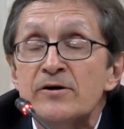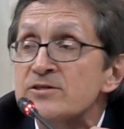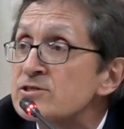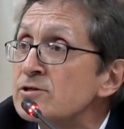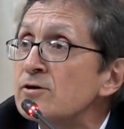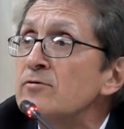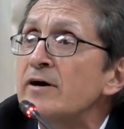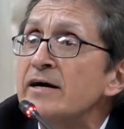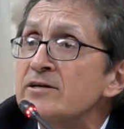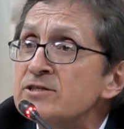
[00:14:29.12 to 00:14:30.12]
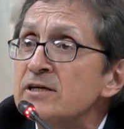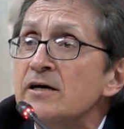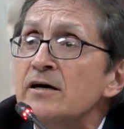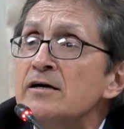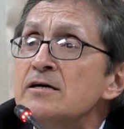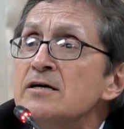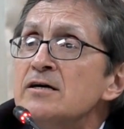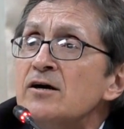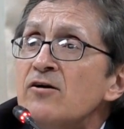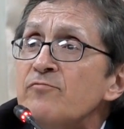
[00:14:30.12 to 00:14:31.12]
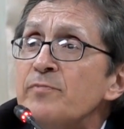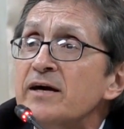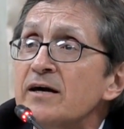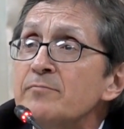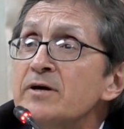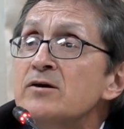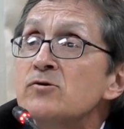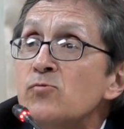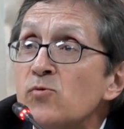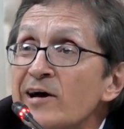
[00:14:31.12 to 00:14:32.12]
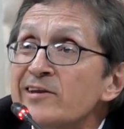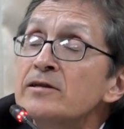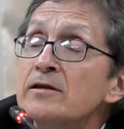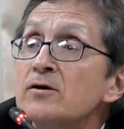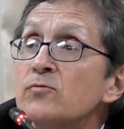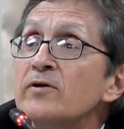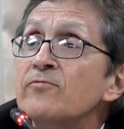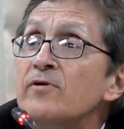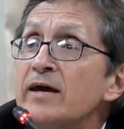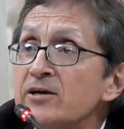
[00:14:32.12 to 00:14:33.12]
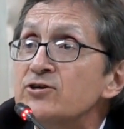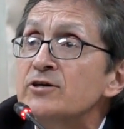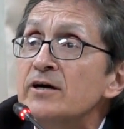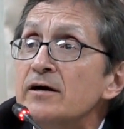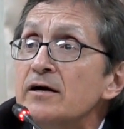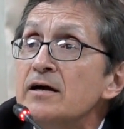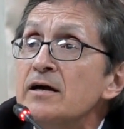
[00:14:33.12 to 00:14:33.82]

There is no idea of becoming one with Asia.